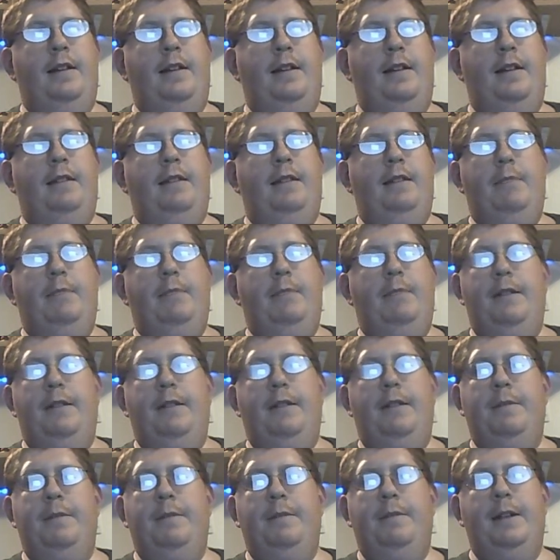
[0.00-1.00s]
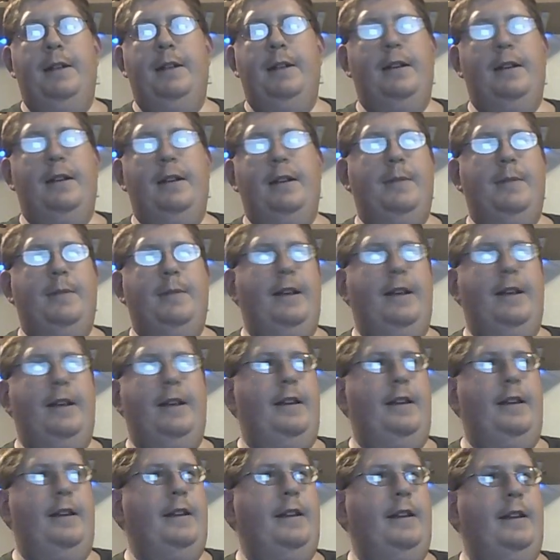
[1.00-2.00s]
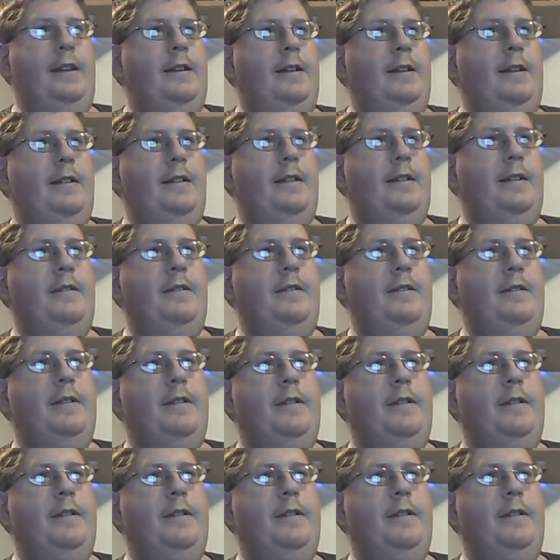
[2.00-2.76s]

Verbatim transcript: Windows being complicated again. Okay.